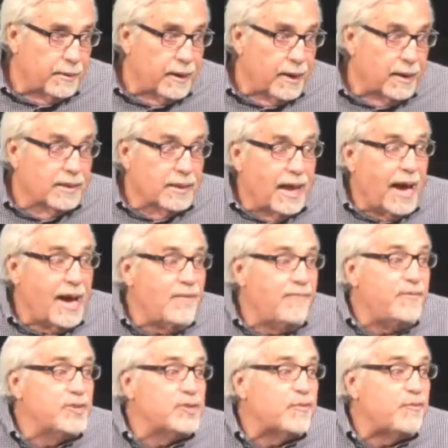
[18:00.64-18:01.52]

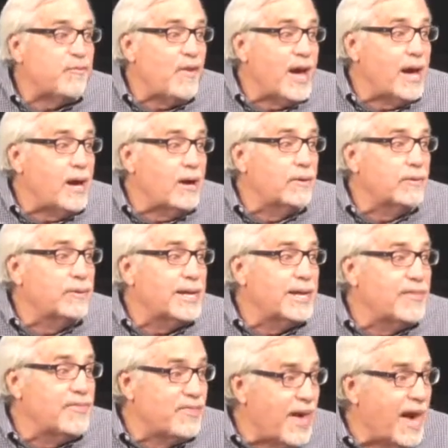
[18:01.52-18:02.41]
Life is found
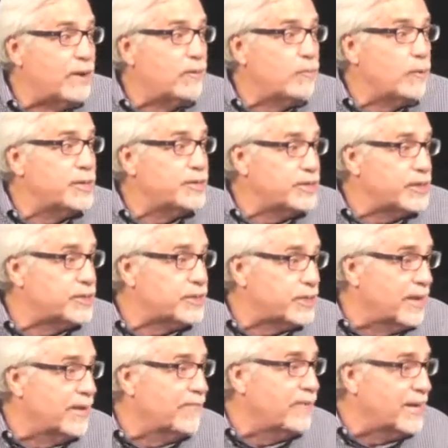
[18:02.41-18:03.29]
in that which is
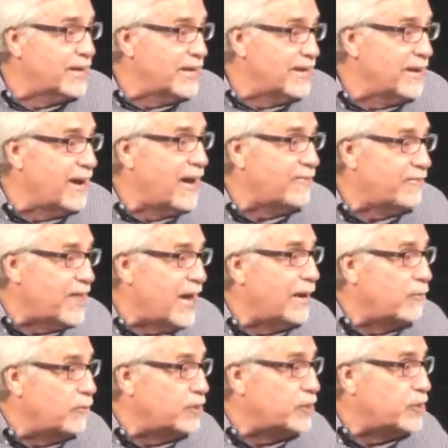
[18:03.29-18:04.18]
living and not
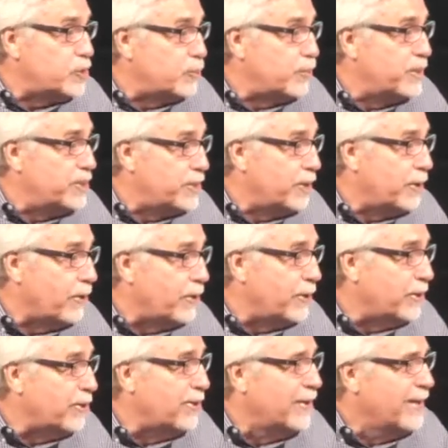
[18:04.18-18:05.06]
that which is
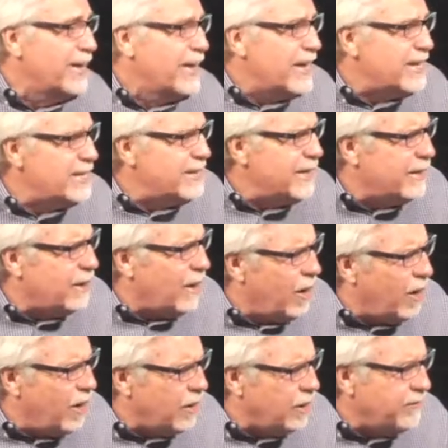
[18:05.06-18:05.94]
material, and yet
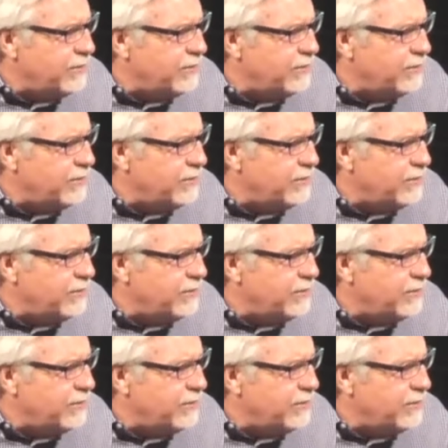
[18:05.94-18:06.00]
all of